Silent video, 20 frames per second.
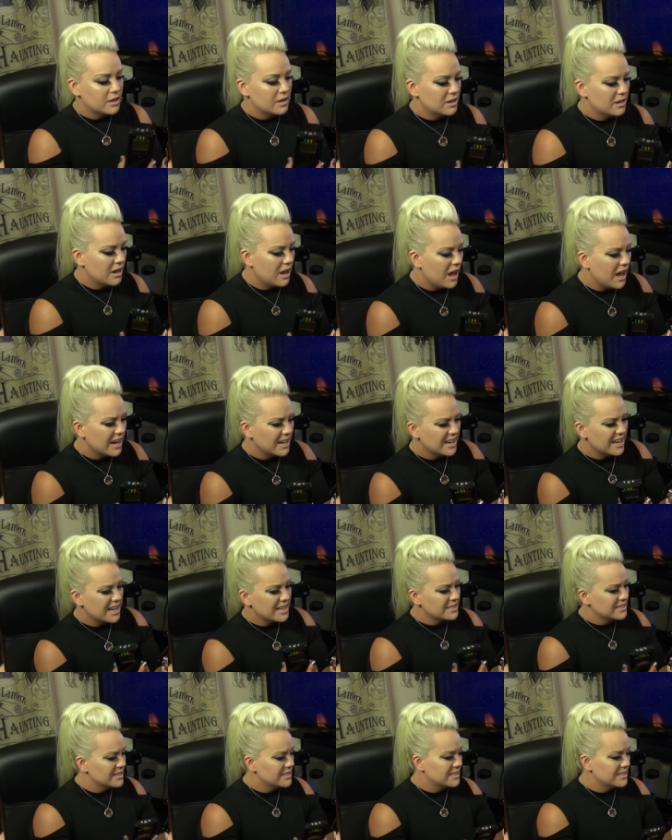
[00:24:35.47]
Not
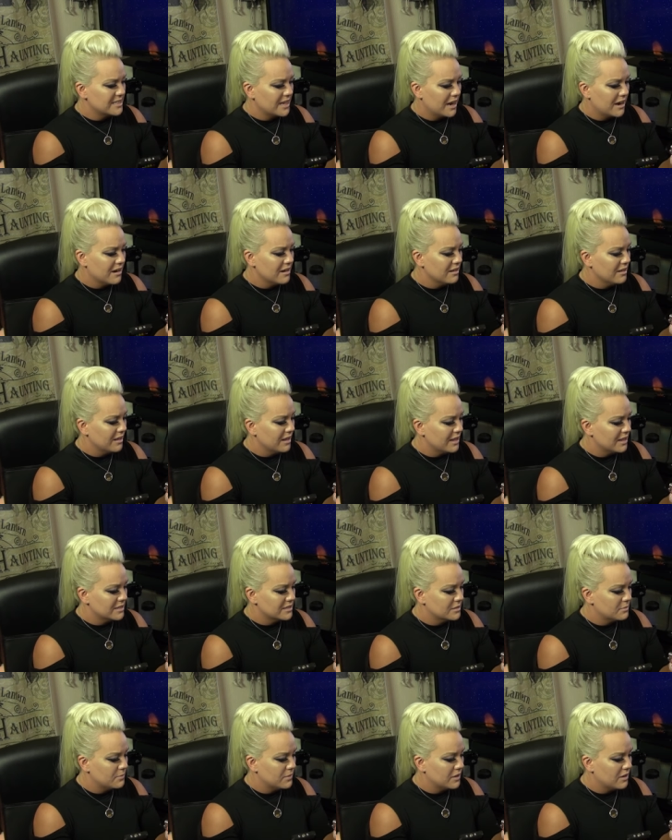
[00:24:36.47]
necessarily,
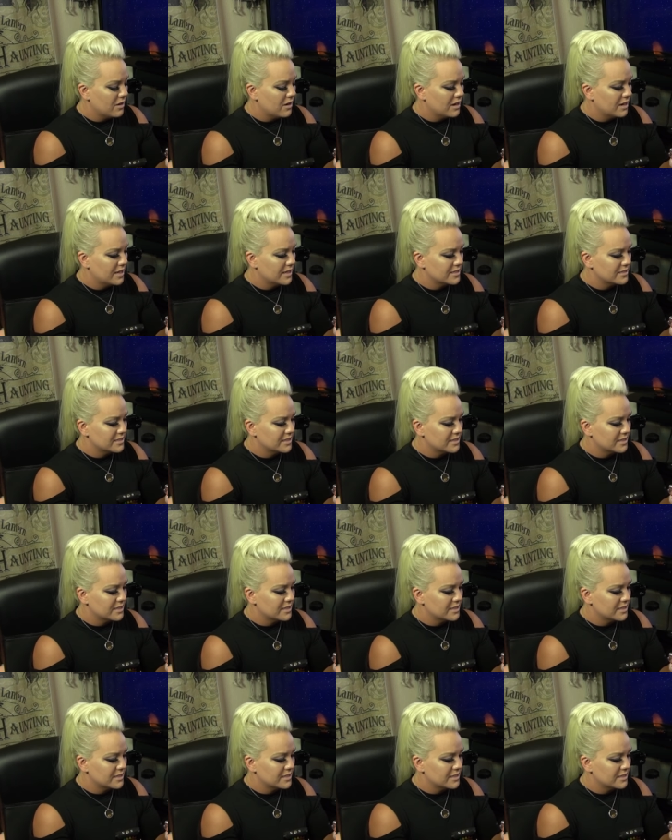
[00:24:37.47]
to be honest.